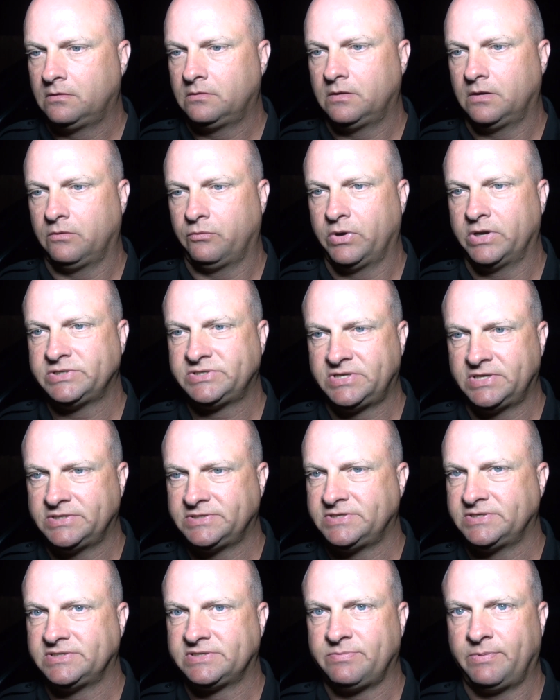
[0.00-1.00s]
The
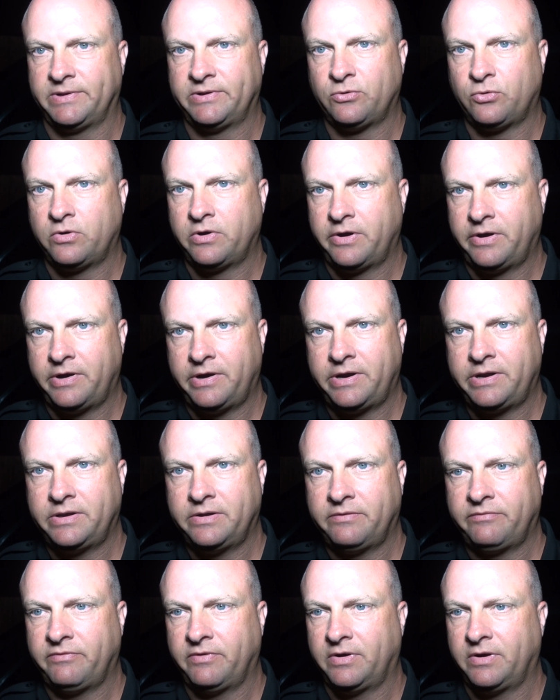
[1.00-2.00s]
residents in the Splendora
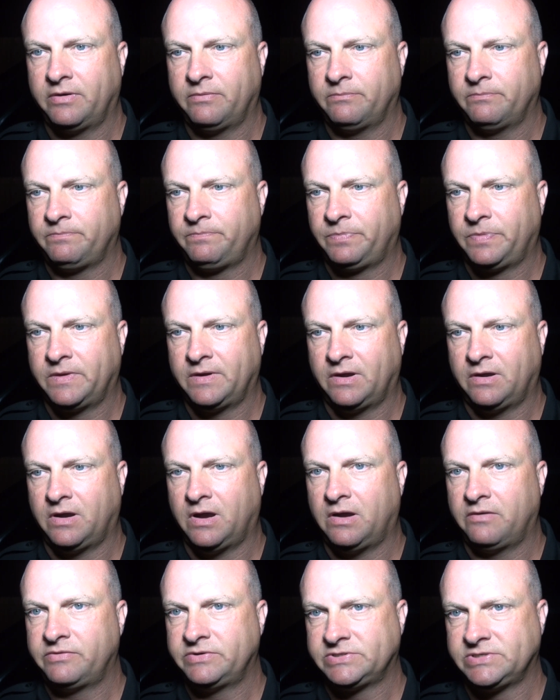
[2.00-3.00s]
area, um,
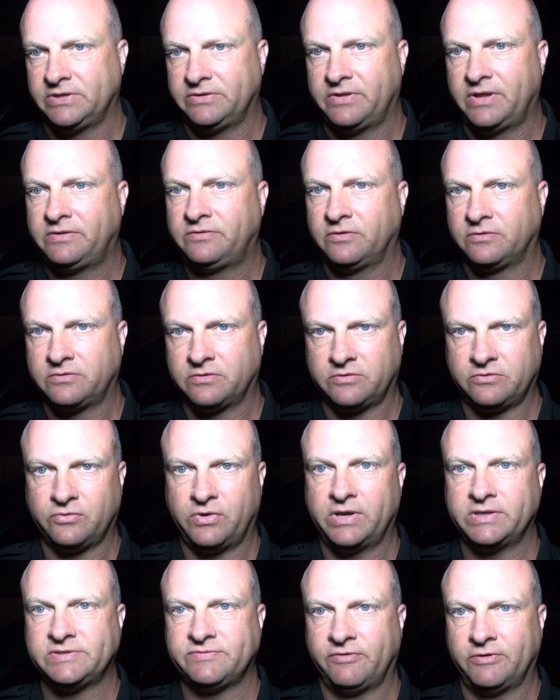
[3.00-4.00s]
obviously they took the
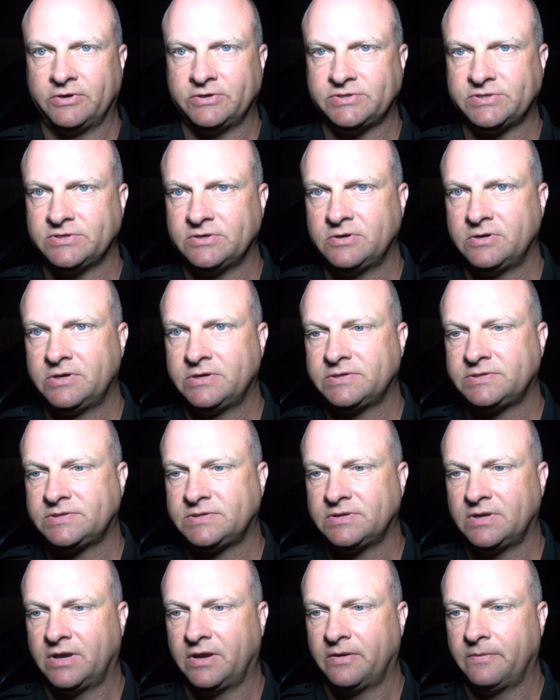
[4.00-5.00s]
threats very
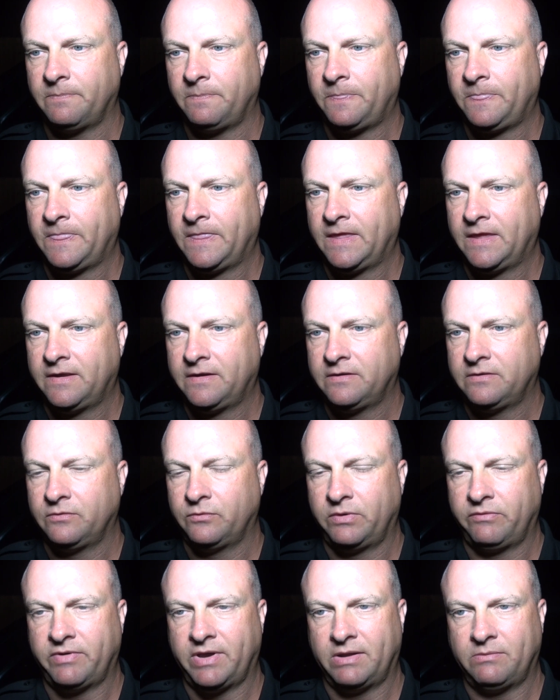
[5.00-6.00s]
serious. Um,
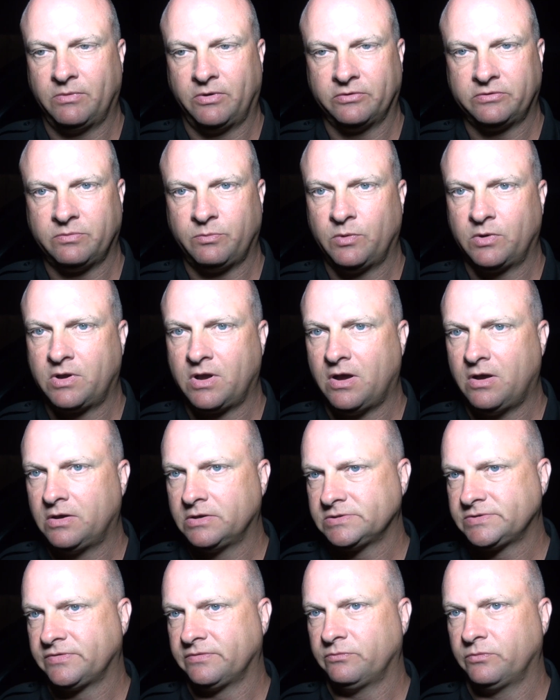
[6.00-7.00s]
We've had multiple
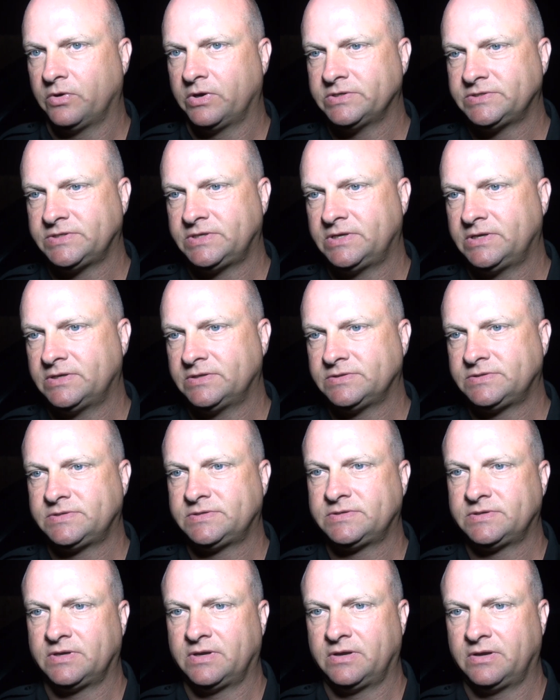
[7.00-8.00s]
calls from
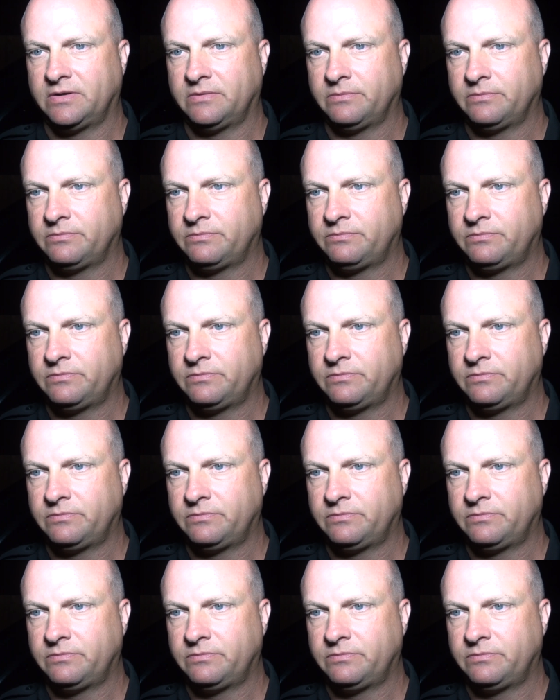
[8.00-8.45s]
residents um,